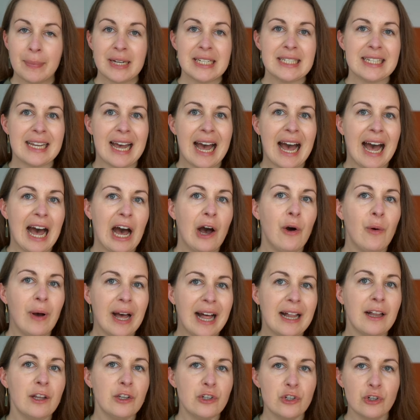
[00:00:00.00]
But how
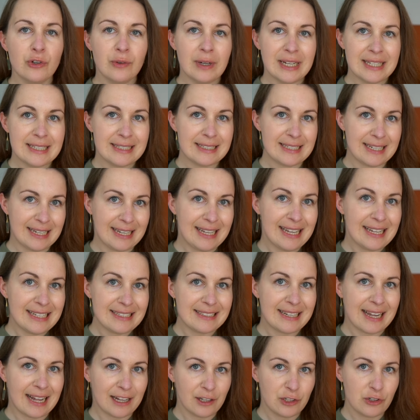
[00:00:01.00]
altruistic
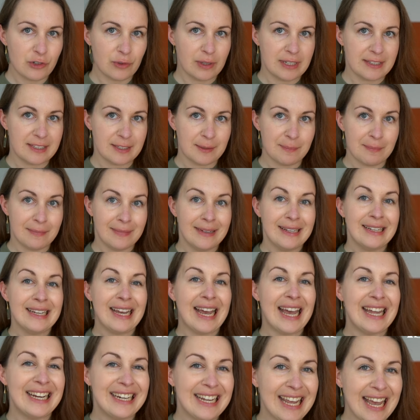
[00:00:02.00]
is altruism?
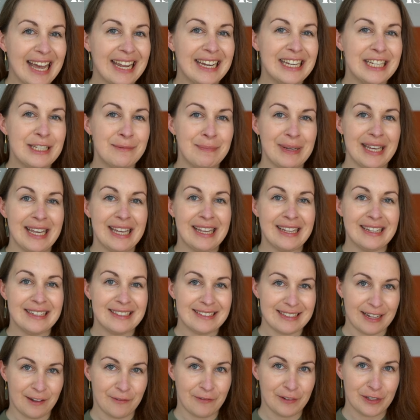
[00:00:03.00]
And can it be
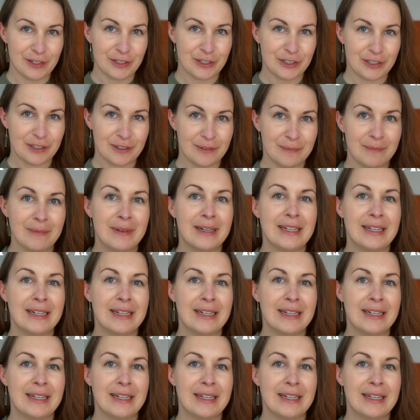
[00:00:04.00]
selfish?